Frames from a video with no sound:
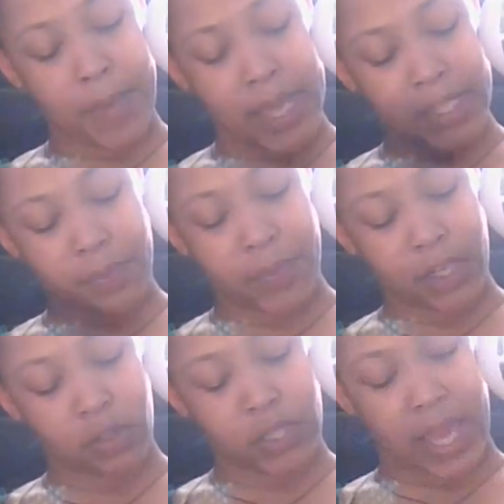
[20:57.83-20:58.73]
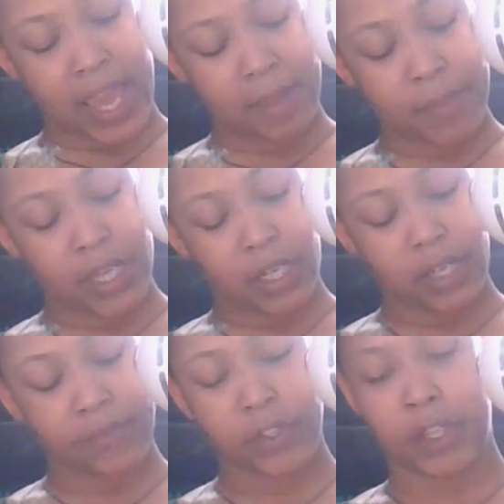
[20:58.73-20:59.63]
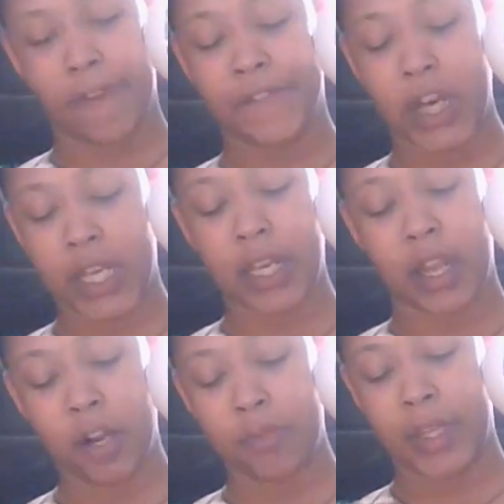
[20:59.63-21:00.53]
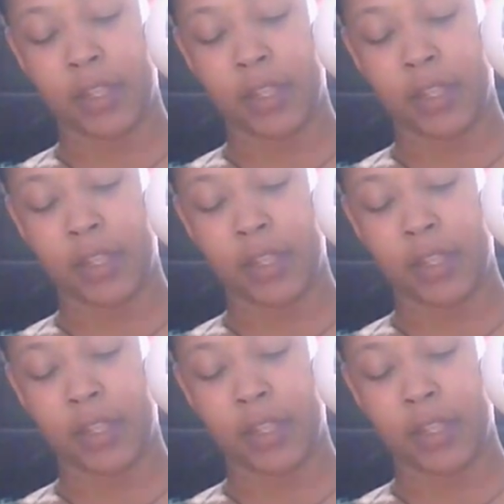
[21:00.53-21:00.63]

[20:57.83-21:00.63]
Ace of Pentacles, the Hangman, the Lovers, and the fucking Hermit.